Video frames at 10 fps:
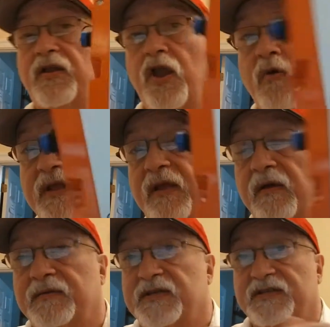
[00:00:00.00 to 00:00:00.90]
knowing
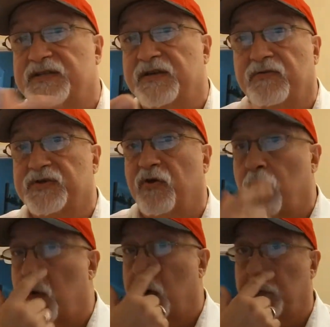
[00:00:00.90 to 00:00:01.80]
that it's
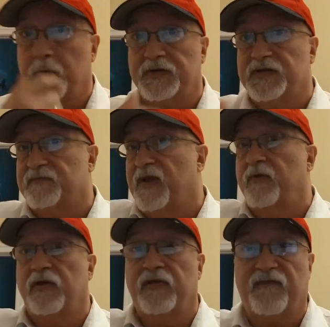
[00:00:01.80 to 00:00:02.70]
001, which is
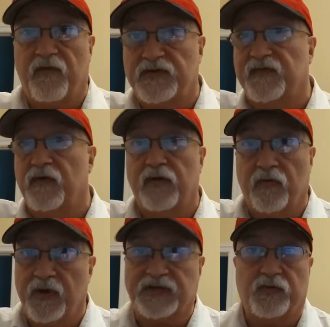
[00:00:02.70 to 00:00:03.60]
maybe on the first floor in
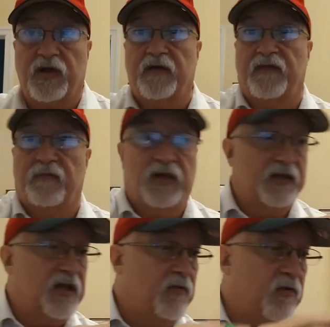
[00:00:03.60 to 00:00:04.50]
the west wing of the
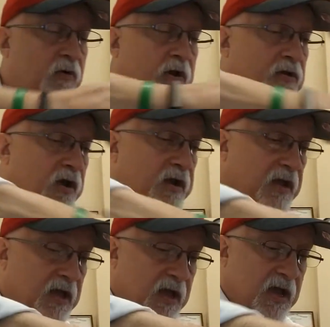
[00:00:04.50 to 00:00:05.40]
building that we're working on,
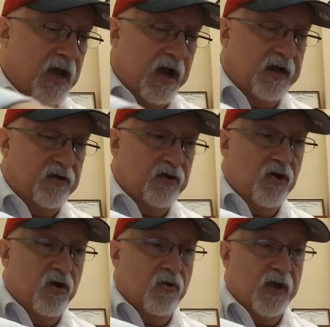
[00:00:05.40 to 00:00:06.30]
I can
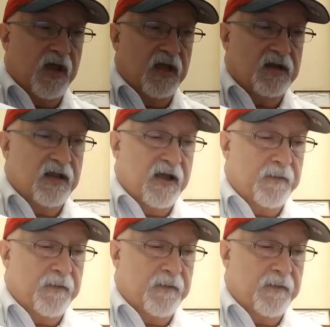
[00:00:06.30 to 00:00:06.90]
go and